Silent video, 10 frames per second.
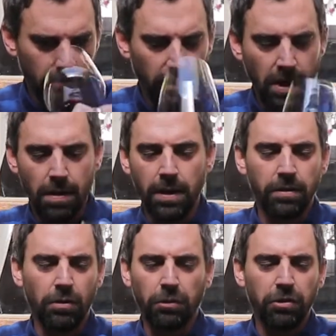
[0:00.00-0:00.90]
Yeah, and
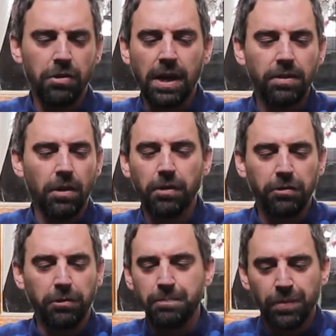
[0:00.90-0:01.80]
also you get
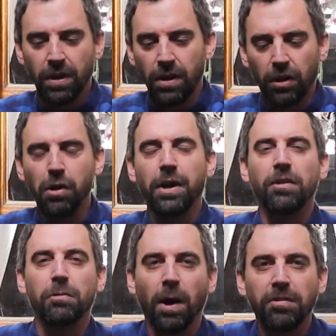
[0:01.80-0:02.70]
those cooking
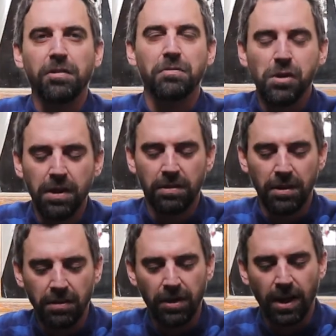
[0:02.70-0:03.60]
spices, if you can
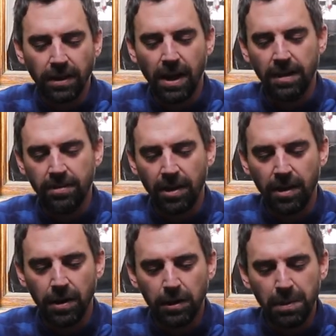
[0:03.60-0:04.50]
think of it like that, a
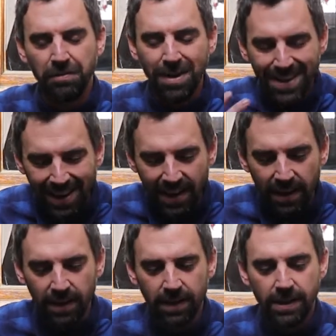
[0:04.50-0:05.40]
little bit of
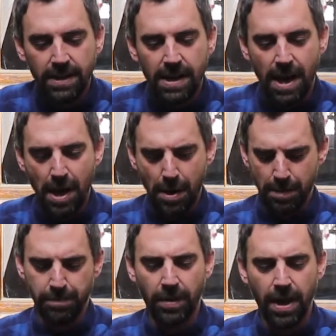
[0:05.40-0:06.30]
vanilla,
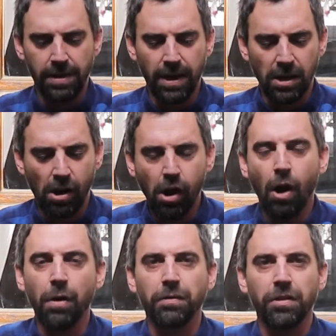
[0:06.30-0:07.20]
and
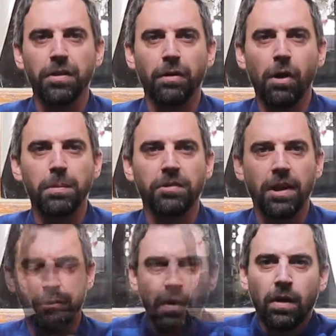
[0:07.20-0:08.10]
cloves in the aromas
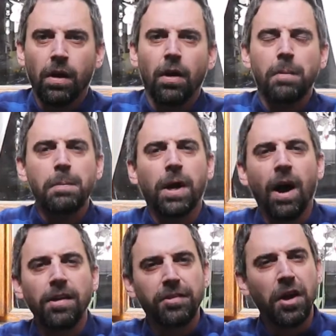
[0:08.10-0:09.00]
as well. Remember
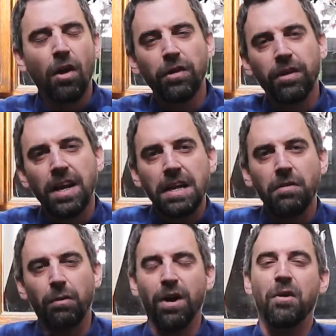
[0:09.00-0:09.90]
guys, there aren't any
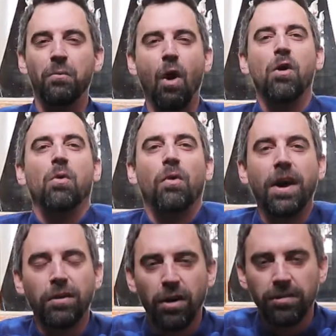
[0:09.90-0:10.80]
wrong or
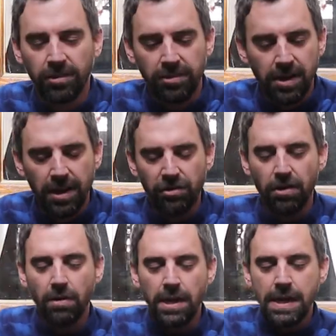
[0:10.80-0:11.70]
right answers here.
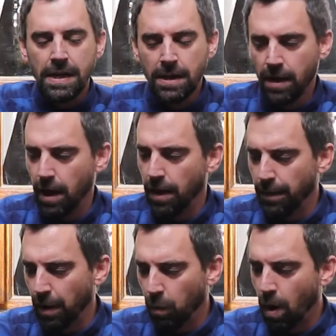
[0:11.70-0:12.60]
Generally,
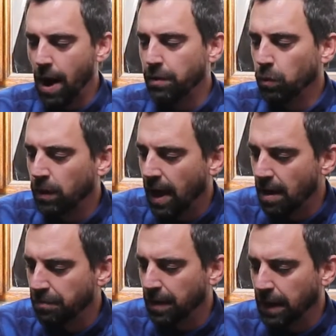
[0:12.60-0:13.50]
a wine will
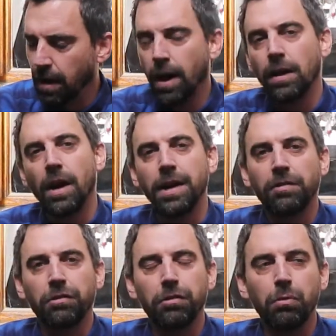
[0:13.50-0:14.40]
have a guideline
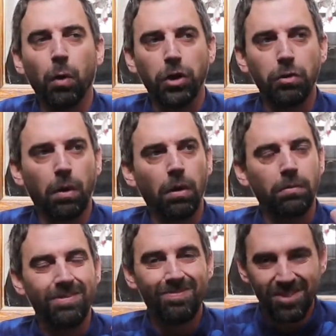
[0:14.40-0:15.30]
as to what you are
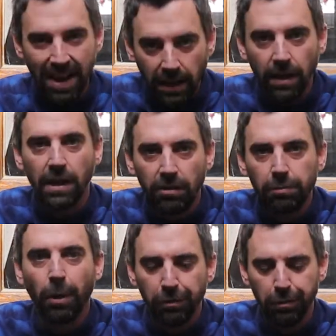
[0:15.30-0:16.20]
technically
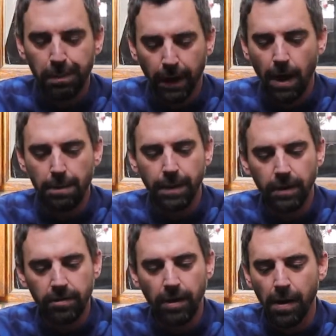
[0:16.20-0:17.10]
supposed to pick up in
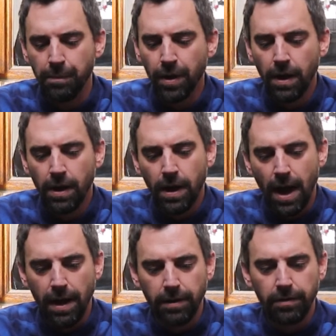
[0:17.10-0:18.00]
it.
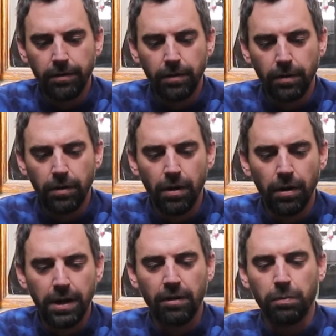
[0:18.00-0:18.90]
And you know,
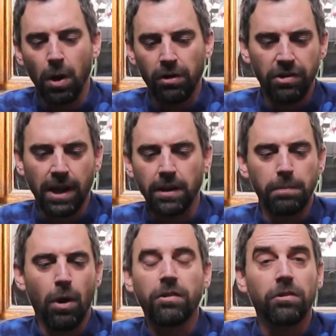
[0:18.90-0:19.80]
yes, we are checking the
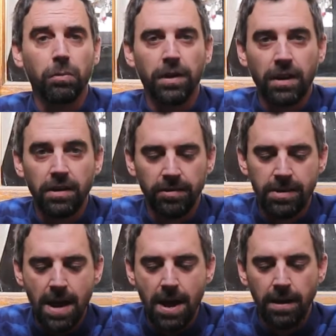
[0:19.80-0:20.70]
boxes with that here
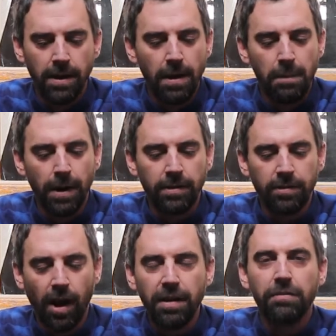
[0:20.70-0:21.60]
today, but
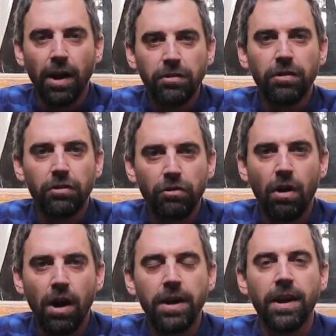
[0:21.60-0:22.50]
I'd invite you to
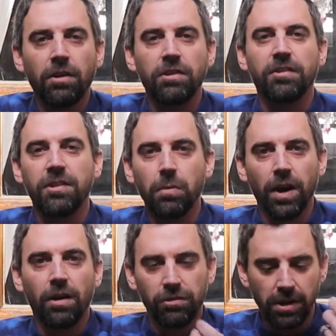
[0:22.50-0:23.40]
try and actually see what
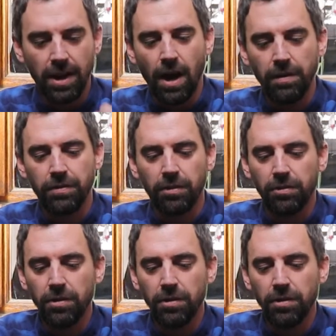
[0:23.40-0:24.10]
else you get out of this.